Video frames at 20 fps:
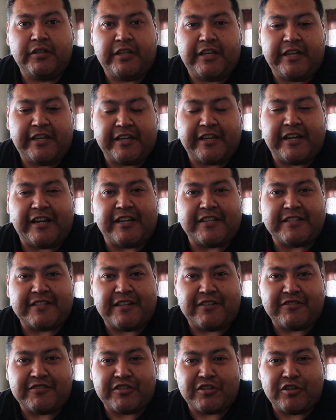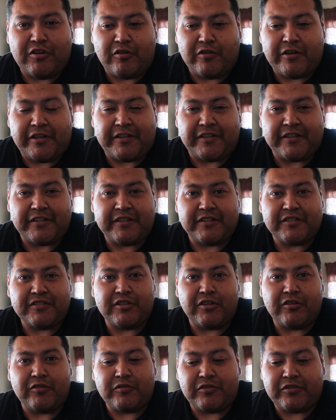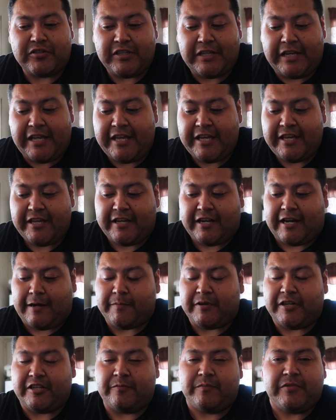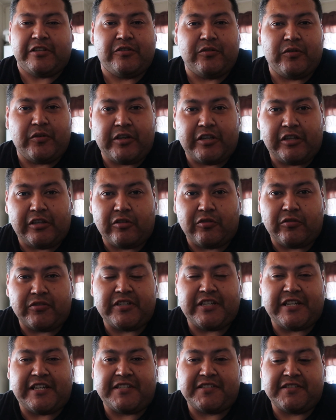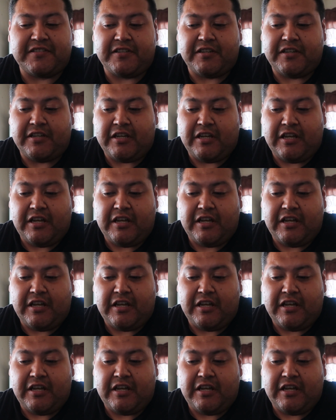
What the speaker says: Hey guys, how's it going? So today I'm going to be doing a little test